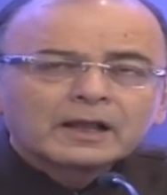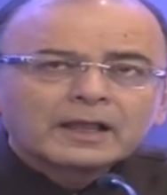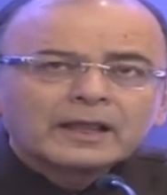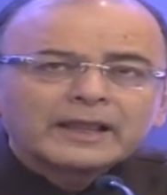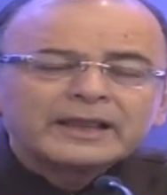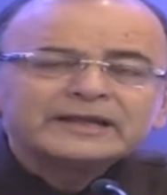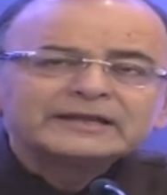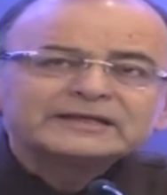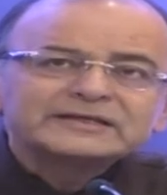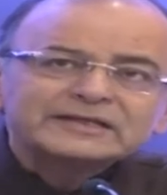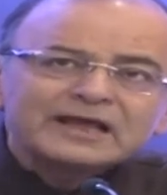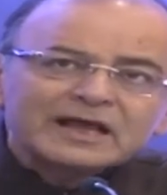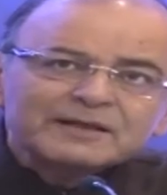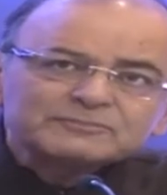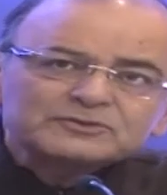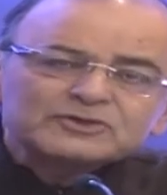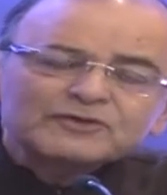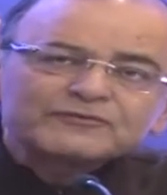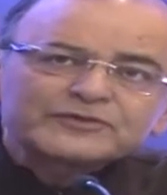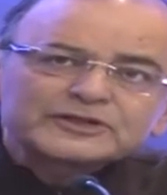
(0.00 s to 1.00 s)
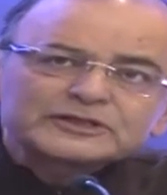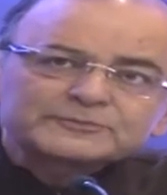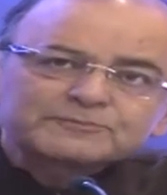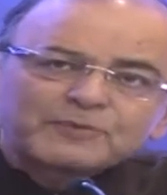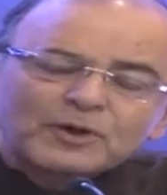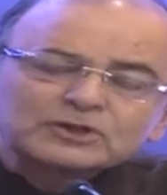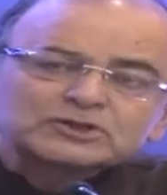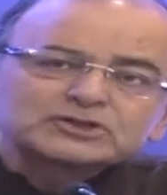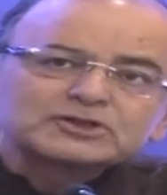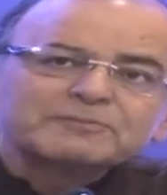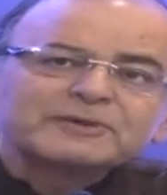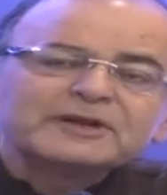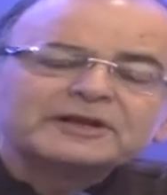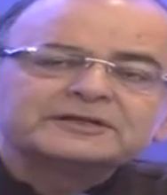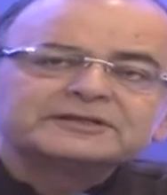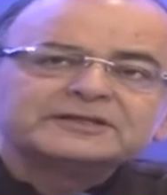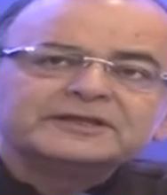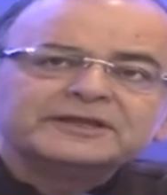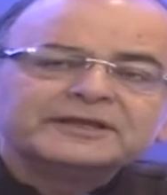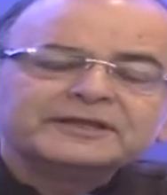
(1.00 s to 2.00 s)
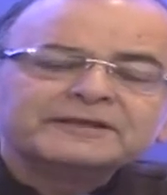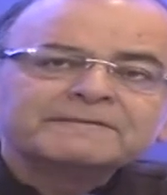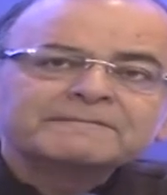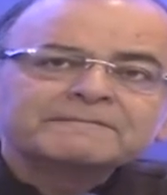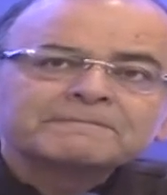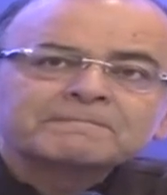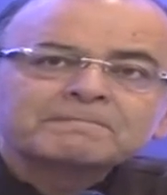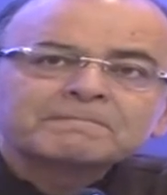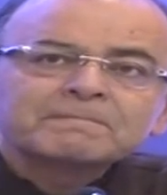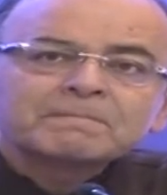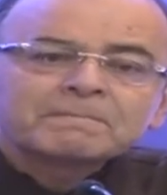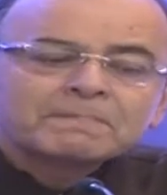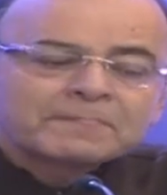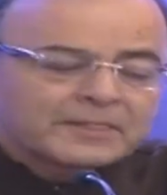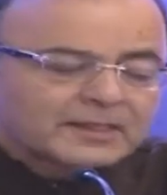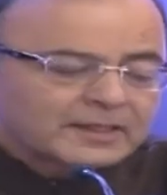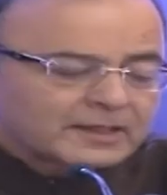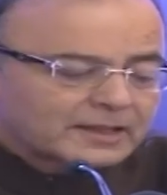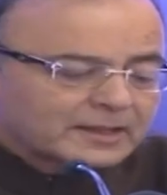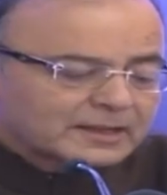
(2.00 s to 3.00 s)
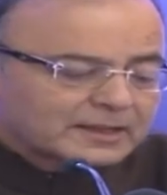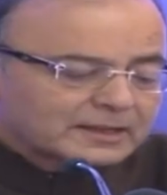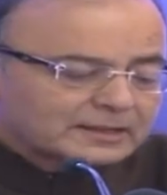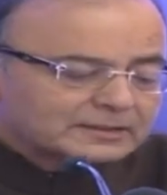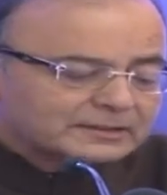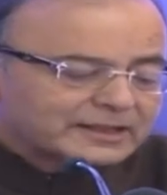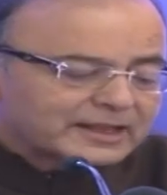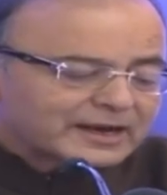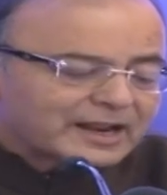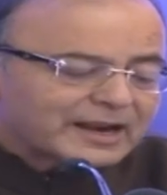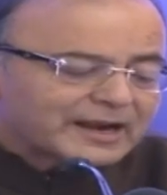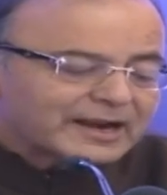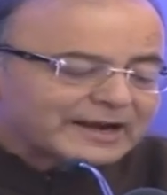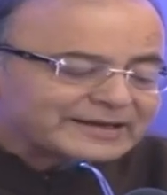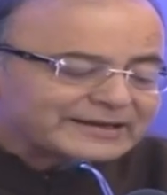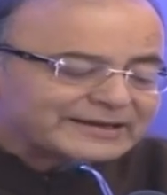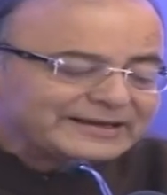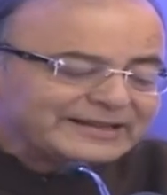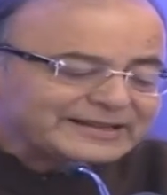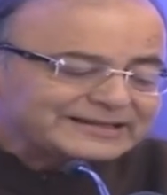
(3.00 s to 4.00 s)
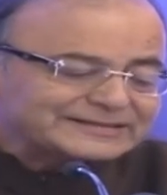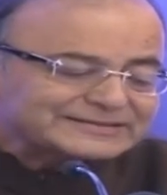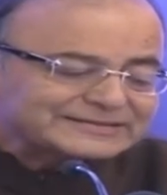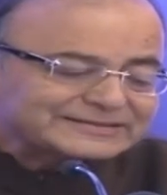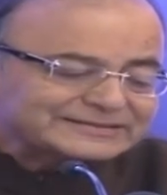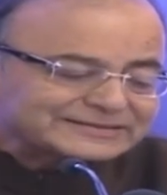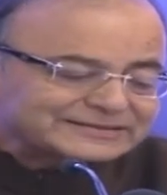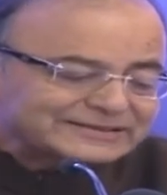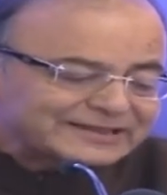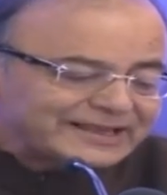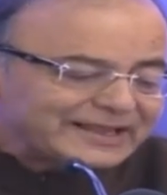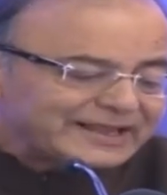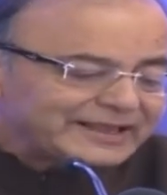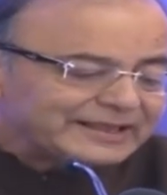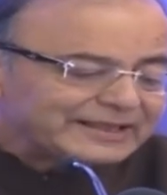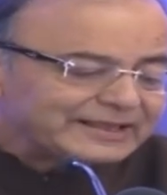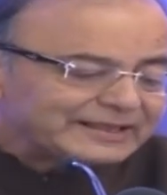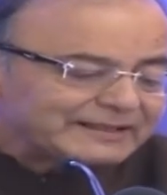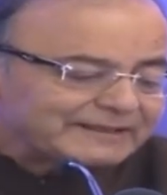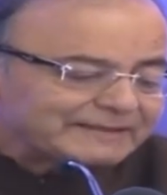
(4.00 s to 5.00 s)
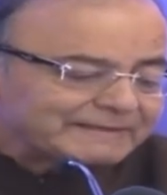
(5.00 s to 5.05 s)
In terms of responsibility, there are at least three